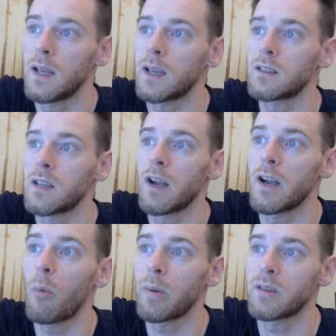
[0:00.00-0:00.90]
exterior
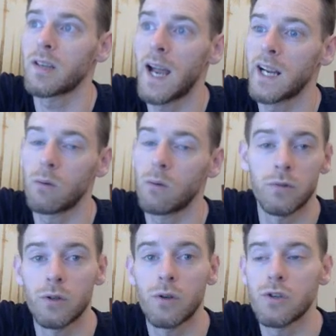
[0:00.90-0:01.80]
opposite angle.
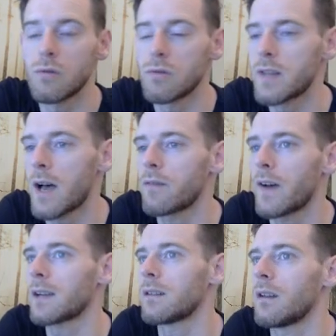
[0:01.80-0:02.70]
You could use that
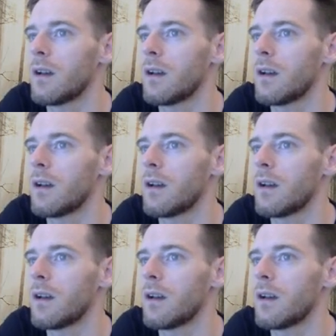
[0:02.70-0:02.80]
fact,